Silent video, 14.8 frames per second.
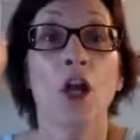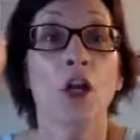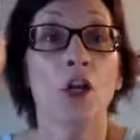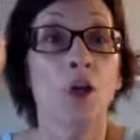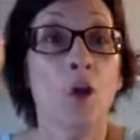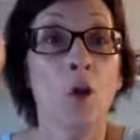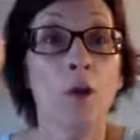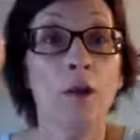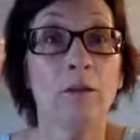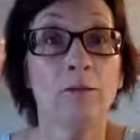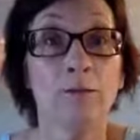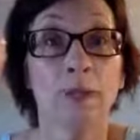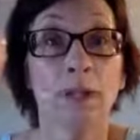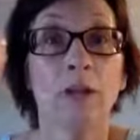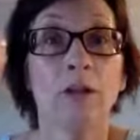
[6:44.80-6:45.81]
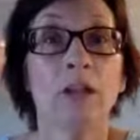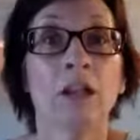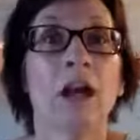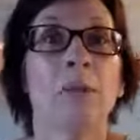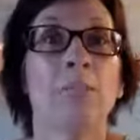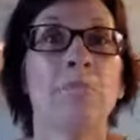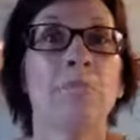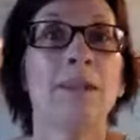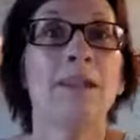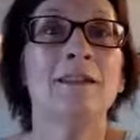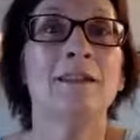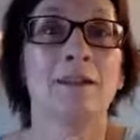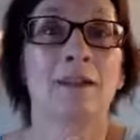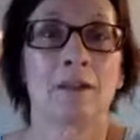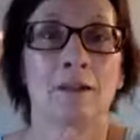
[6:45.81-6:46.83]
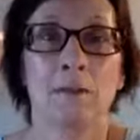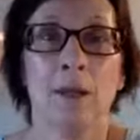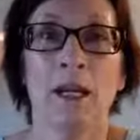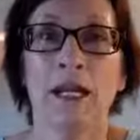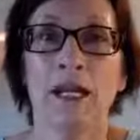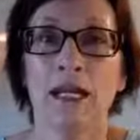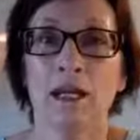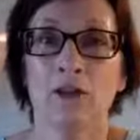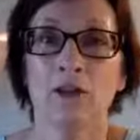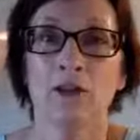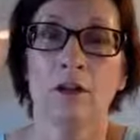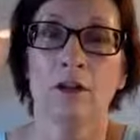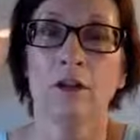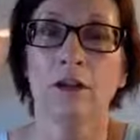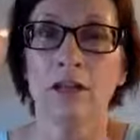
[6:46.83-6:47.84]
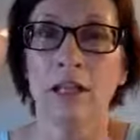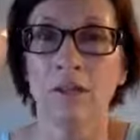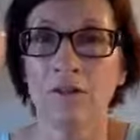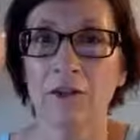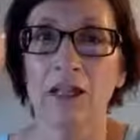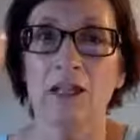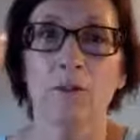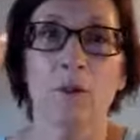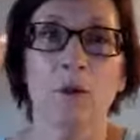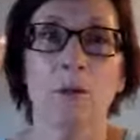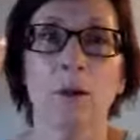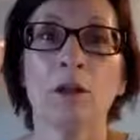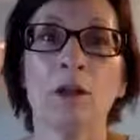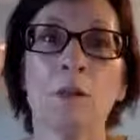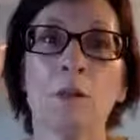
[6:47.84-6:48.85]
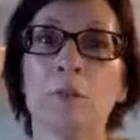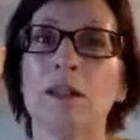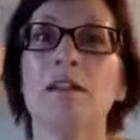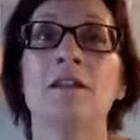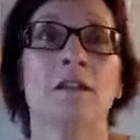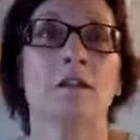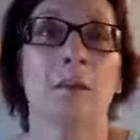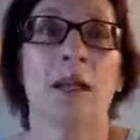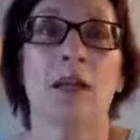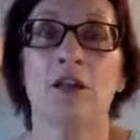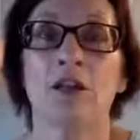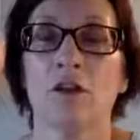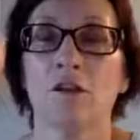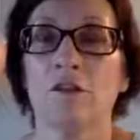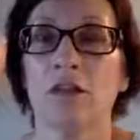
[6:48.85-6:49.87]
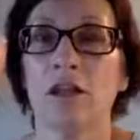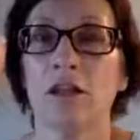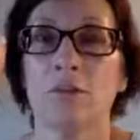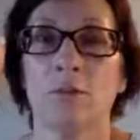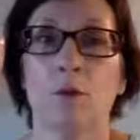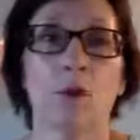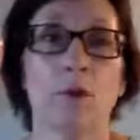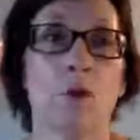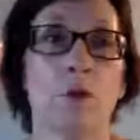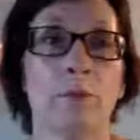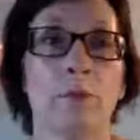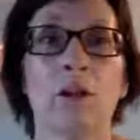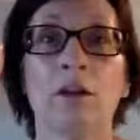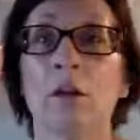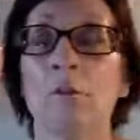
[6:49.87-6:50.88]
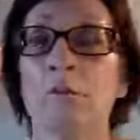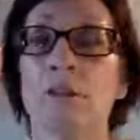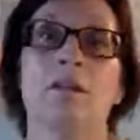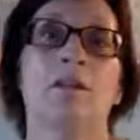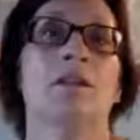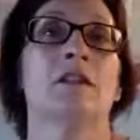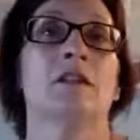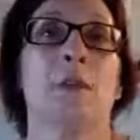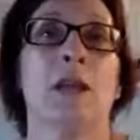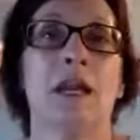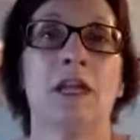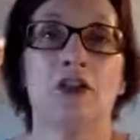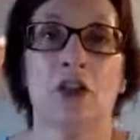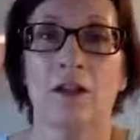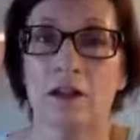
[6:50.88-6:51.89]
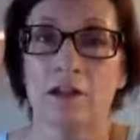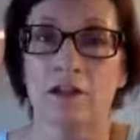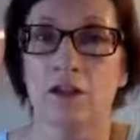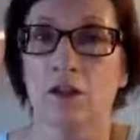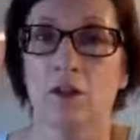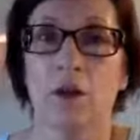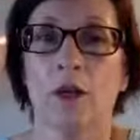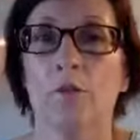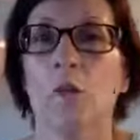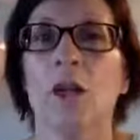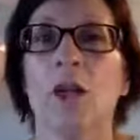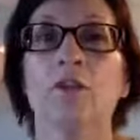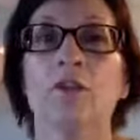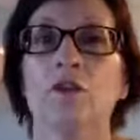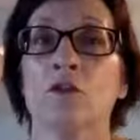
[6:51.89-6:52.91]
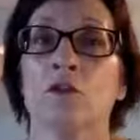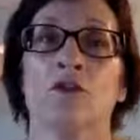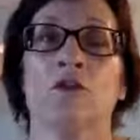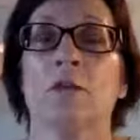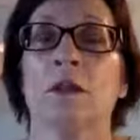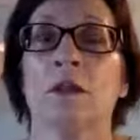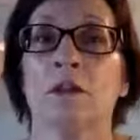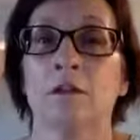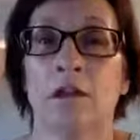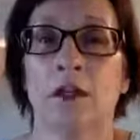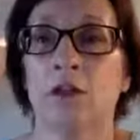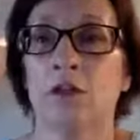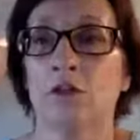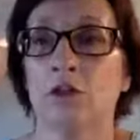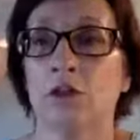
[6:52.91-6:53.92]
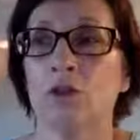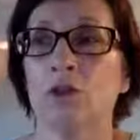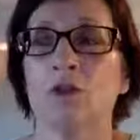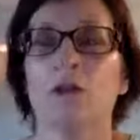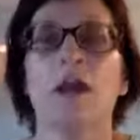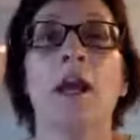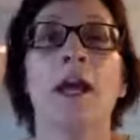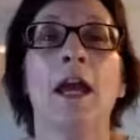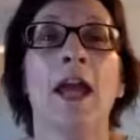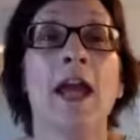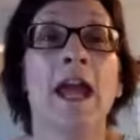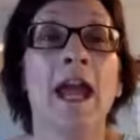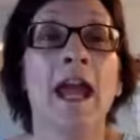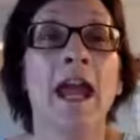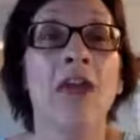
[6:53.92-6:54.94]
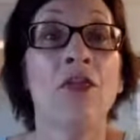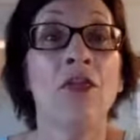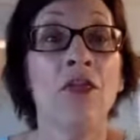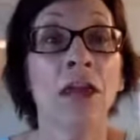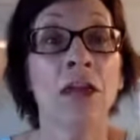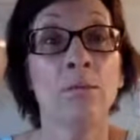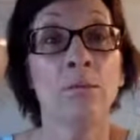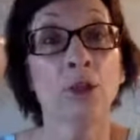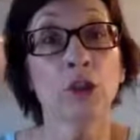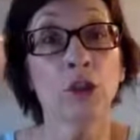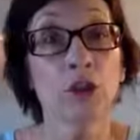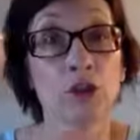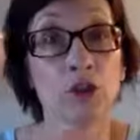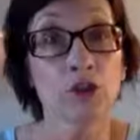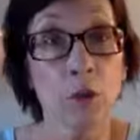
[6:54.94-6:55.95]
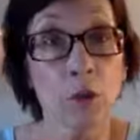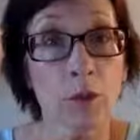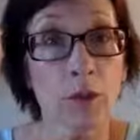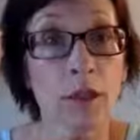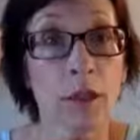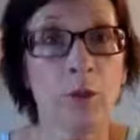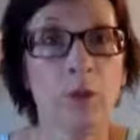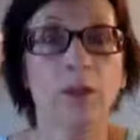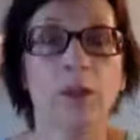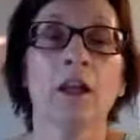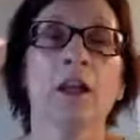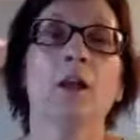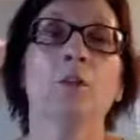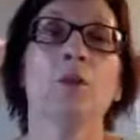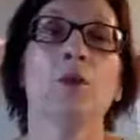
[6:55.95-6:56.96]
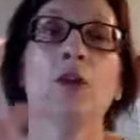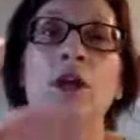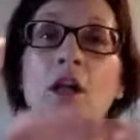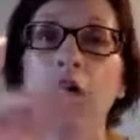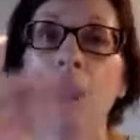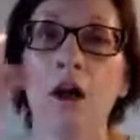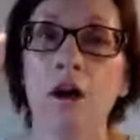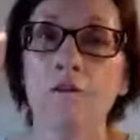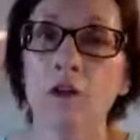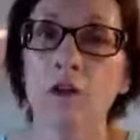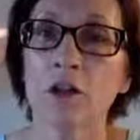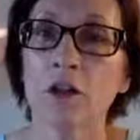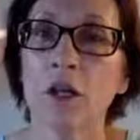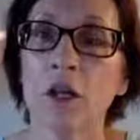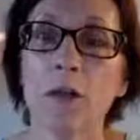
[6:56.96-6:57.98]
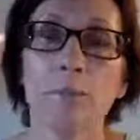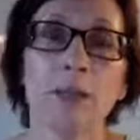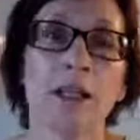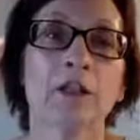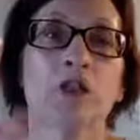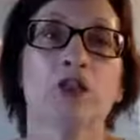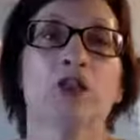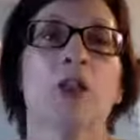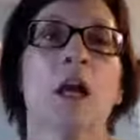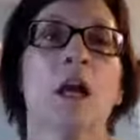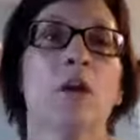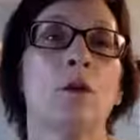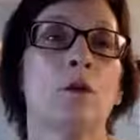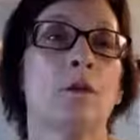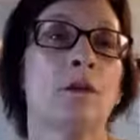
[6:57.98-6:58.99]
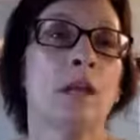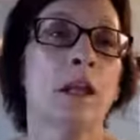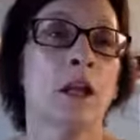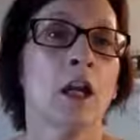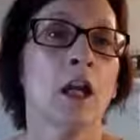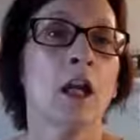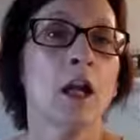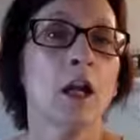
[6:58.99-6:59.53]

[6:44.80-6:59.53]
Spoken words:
go and build a business page. Let's say Facebook. Build a business page on Facebook or build a business page on Instagram, whatever social media site you use. And then put your story out there, put a cover picture out there,